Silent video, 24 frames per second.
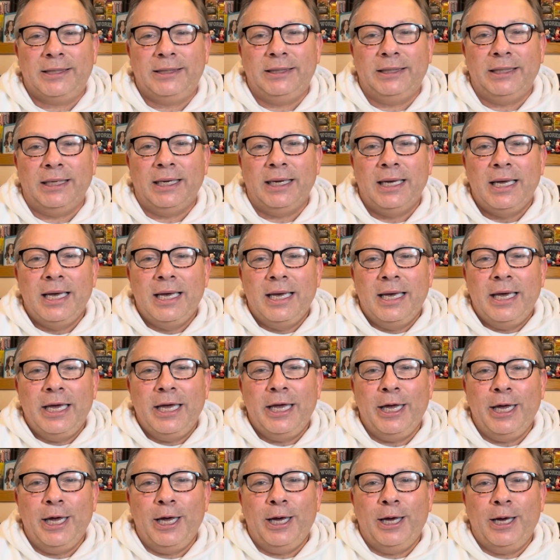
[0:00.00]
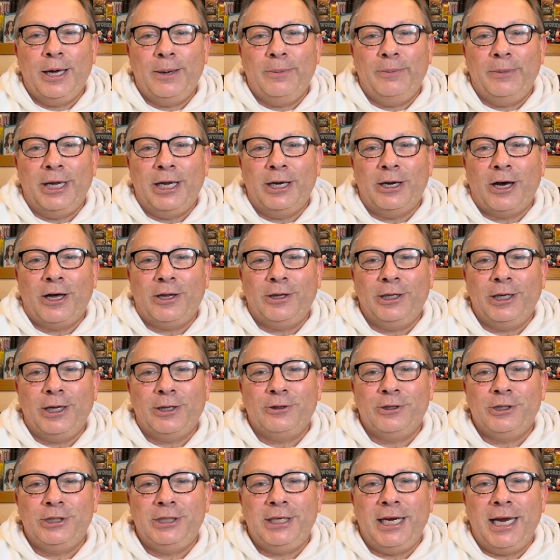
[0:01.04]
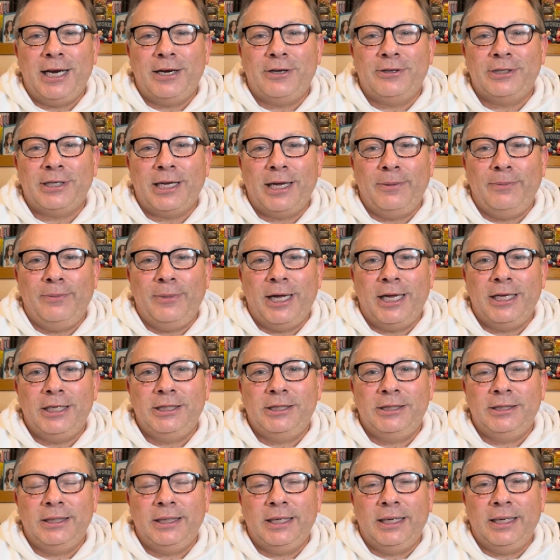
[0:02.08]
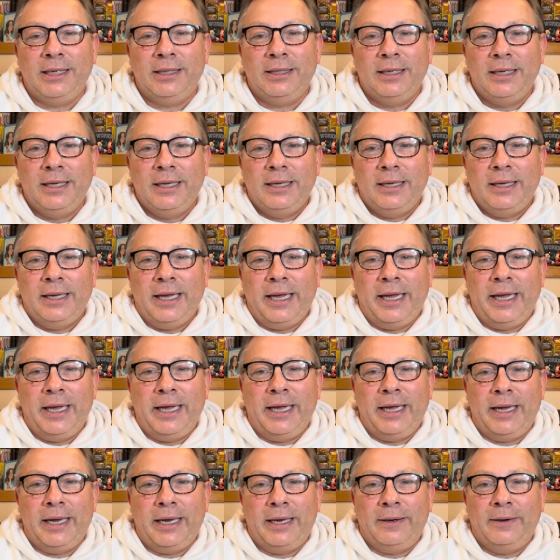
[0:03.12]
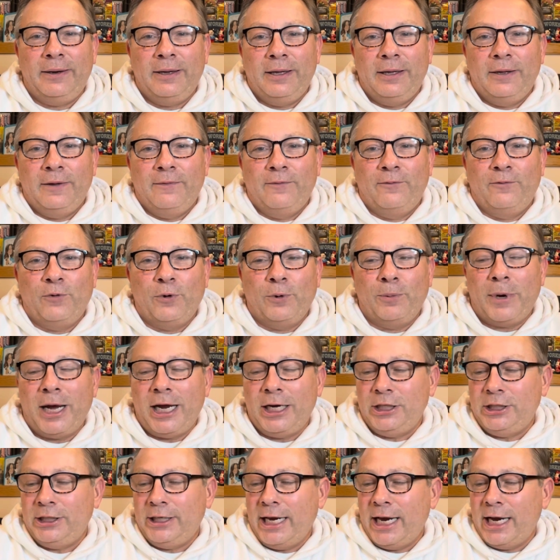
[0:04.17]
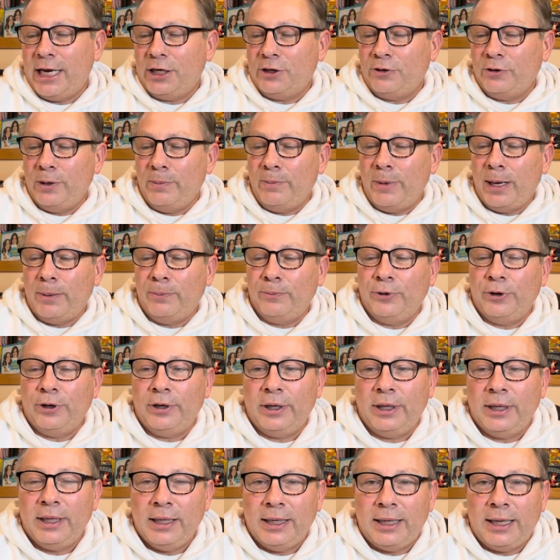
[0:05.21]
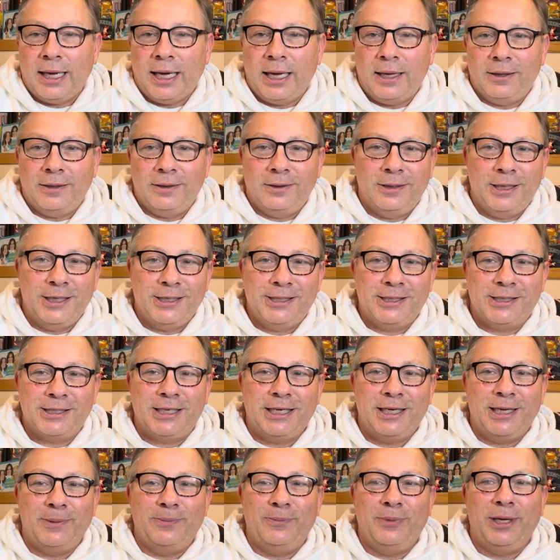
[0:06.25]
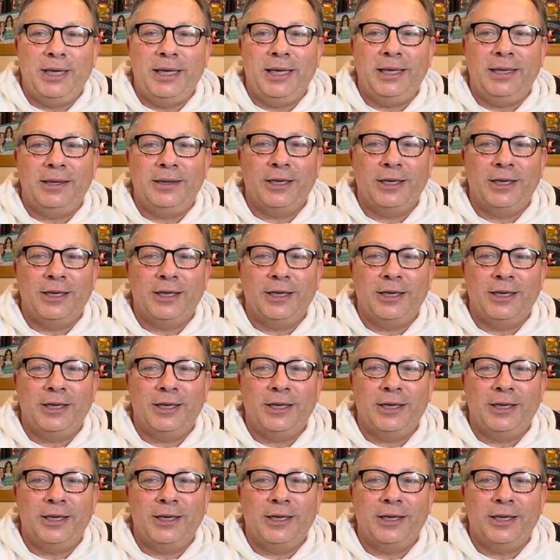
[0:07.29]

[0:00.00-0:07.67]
to him and all the other channels I mentioned. And for my channel, remember, this is going to be the